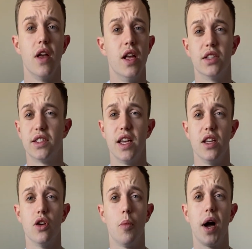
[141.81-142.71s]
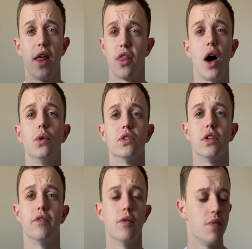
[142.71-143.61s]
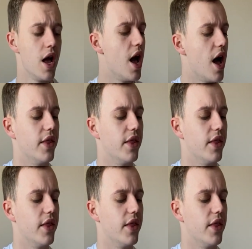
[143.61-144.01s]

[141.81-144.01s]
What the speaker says: Say you don't buy 1,000 of them and